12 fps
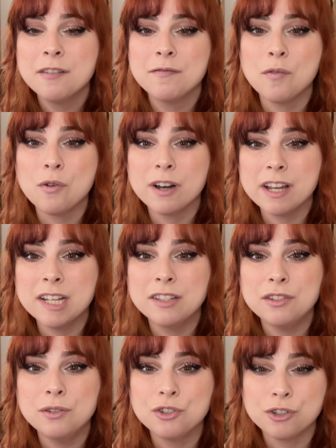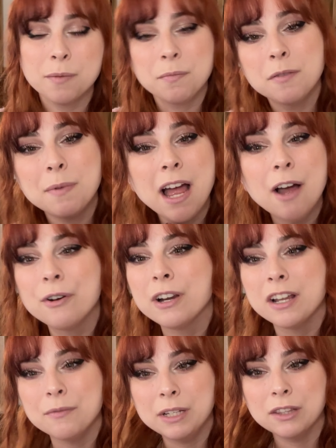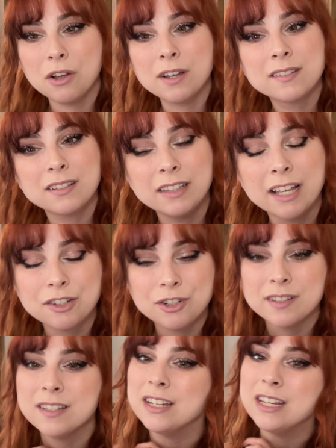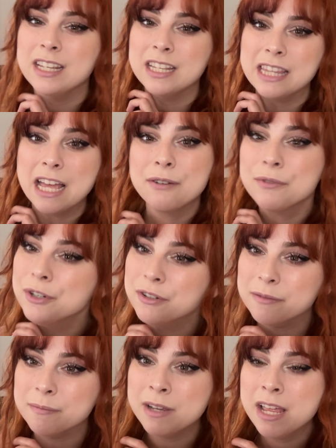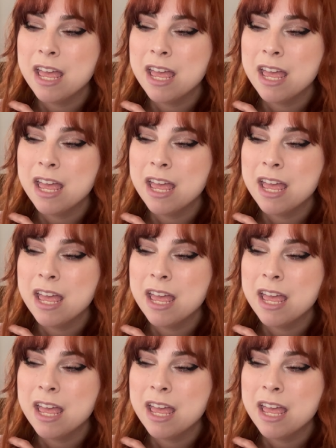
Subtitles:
for it to trip the power, and we lost electricity in that room.